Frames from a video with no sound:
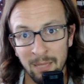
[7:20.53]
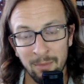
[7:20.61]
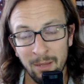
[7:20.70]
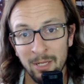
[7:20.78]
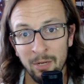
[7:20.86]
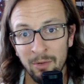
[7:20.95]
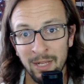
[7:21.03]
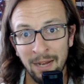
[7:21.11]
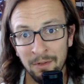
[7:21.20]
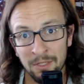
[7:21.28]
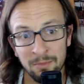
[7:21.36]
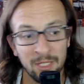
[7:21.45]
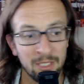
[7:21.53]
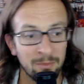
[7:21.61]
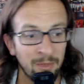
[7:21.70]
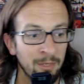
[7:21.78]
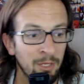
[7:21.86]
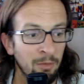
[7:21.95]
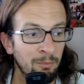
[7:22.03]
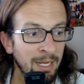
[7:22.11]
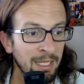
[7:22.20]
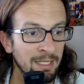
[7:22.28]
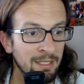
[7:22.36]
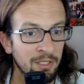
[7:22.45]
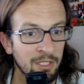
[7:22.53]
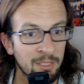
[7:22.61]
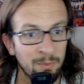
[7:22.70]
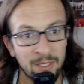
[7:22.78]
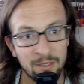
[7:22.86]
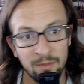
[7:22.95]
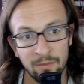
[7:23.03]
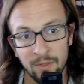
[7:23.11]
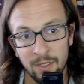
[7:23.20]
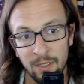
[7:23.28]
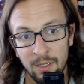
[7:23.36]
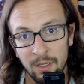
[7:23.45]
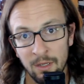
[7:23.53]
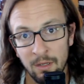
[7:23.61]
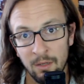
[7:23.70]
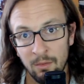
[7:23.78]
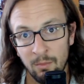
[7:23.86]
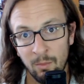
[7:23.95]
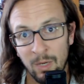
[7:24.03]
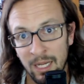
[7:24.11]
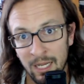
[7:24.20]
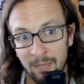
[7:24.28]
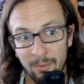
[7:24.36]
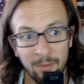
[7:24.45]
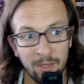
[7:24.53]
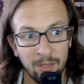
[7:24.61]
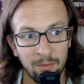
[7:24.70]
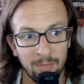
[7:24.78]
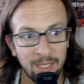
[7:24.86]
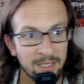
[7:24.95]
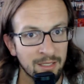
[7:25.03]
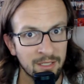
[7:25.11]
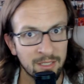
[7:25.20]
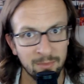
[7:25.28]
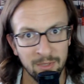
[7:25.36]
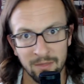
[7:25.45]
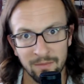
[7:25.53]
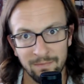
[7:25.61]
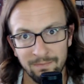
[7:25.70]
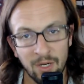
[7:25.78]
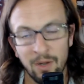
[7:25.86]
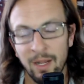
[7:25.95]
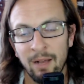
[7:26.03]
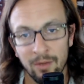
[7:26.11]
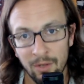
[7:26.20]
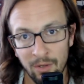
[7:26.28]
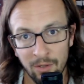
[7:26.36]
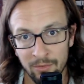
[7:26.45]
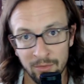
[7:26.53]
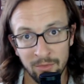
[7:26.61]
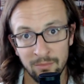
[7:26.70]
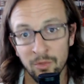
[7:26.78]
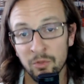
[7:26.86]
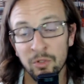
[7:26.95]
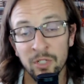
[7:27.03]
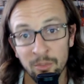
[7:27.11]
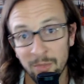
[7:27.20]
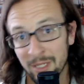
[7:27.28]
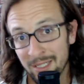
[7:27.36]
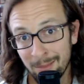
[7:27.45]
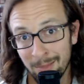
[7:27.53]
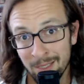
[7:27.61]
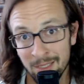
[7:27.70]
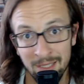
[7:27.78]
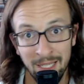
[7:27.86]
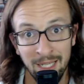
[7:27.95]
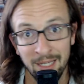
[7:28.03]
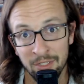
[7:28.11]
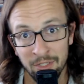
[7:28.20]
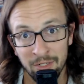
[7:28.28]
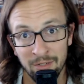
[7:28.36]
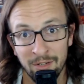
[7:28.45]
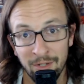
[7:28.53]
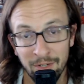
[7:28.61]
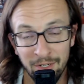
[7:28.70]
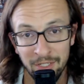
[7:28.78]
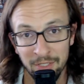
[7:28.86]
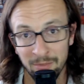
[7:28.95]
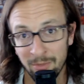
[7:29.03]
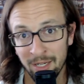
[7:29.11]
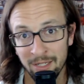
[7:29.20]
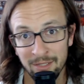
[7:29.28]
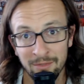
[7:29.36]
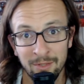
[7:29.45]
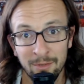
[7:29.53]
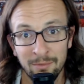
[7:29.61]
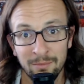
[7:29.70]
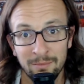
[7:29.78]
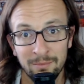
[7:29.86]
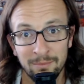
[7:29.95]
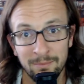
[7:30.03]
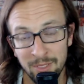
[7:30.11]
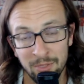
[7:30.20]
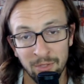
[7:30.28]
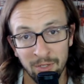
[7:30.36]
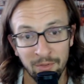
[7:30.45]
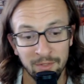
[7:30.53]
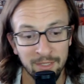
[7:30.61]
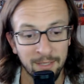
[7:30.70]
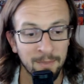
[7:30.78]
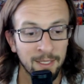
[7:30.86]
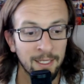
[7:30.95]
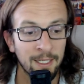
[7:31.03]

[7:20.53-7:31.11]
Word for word: Maybe don't eat out as much. Maybe don't buy such expensive wine. Maybe don't buy such expensive hard alcohol or don't drink so much. How about just that? Because you're going to need your brain. So don't be drunk all the time.